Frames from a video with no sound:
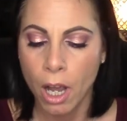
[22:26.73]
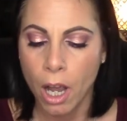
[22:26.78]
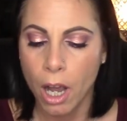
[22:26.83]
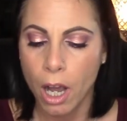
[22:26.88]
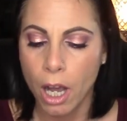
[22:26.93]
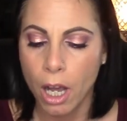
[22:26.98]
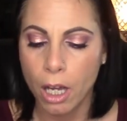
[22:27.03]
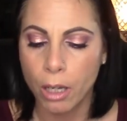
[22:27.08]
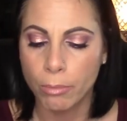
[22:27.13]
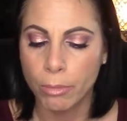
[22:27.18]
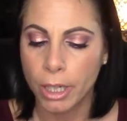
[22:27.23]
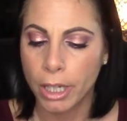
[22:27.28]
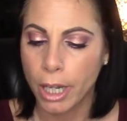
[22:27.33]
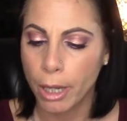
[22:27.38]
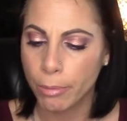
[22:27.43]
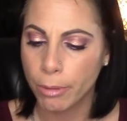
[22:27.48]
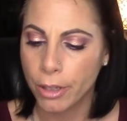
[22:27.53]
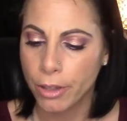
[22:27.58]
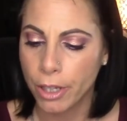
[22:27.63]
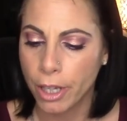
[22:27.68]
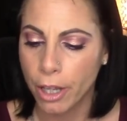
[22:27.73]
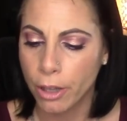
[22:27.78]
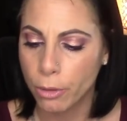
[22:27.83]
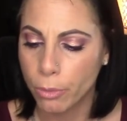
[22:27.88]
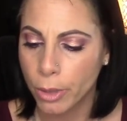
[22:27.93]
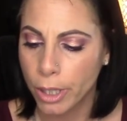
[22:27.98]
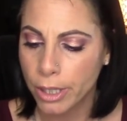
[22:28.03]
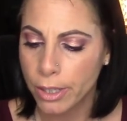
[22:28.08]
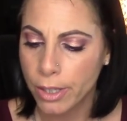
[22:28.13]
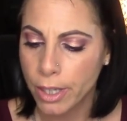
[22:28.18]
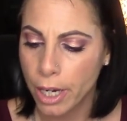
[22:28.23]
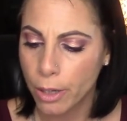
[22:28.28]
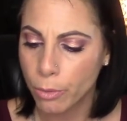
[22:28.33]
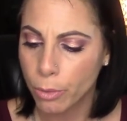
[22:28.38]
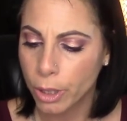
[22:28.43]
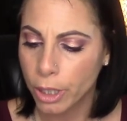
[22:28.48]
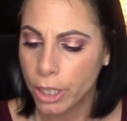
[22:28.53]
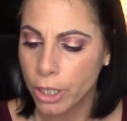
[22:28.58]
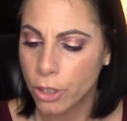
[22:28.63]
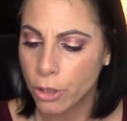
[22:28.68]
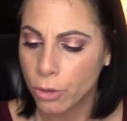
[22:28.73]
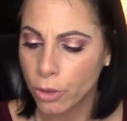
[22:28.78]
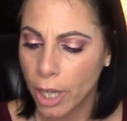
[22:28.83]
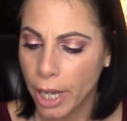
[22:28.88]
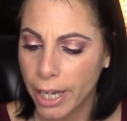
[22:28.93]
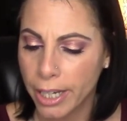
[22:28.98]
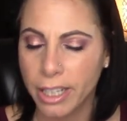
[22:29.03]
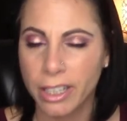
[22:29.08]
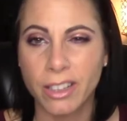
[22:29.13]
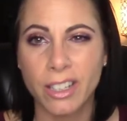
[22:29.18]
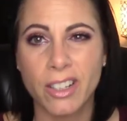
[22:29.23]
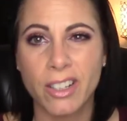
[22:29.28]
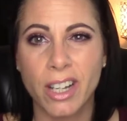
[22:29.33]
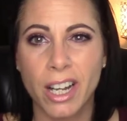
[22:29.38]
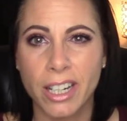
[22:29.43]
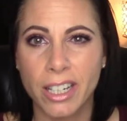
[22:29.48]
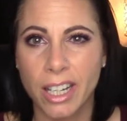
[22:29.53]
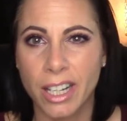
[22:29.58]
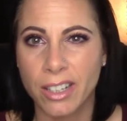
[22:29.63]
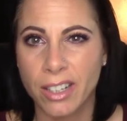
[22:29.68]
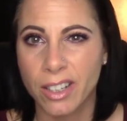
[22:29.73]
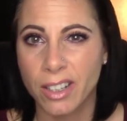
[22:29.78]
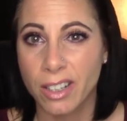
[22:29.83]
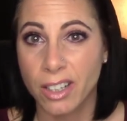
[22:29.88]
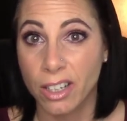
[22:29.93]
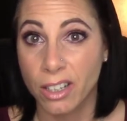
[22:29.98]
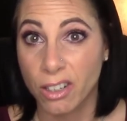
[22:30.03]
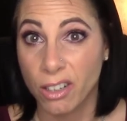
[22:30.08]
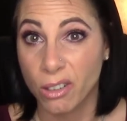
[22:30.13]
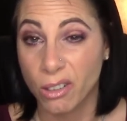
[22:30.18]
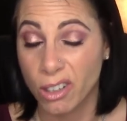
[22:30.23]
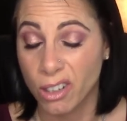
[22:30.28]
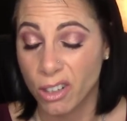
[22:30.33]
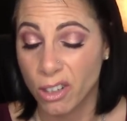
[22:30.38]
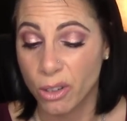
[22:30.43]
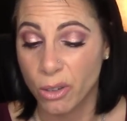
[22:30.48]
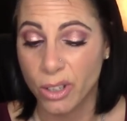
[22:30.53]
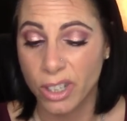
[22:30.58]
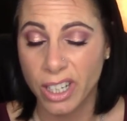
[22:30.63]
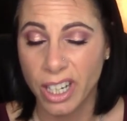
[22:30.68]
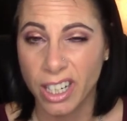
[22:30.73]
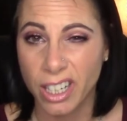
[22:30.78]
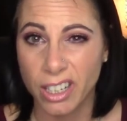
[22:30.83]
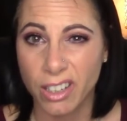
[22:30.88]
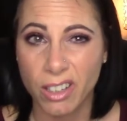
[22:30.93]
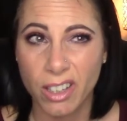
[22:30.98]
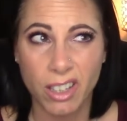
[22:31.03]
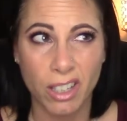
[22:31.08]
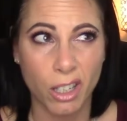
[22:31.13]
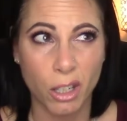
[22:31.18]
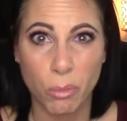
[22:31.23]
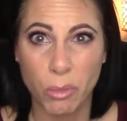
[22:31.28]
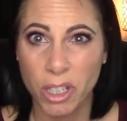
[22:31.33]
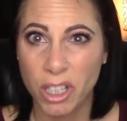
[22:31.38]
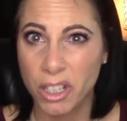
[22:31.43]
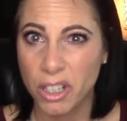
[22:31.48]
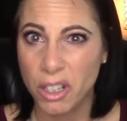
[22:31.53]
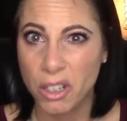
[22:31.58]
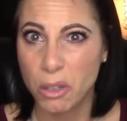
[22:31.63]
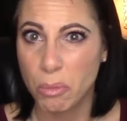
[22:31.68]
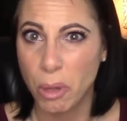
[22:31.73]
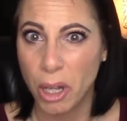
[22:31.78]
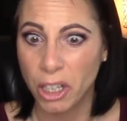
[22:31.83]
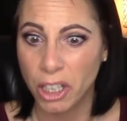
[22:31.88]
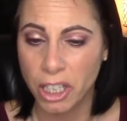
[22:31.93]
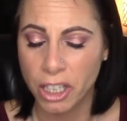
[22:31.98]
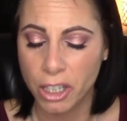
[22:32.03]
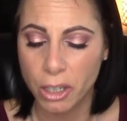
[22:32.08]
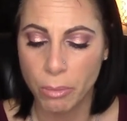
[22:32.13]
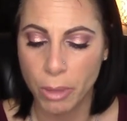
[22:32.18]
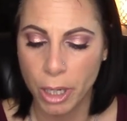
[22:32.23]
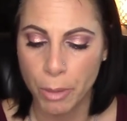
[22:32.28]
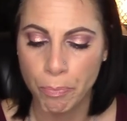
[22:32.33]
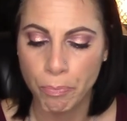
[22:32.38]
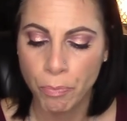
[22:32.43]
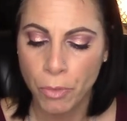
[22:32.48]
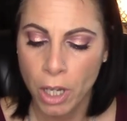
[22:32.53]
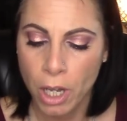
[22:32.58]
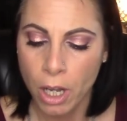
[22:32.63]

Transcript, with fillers: Um, a couple of the other ones I really do like, and this kind of has a scent to it too. It's kind of cinnamon smelling to me.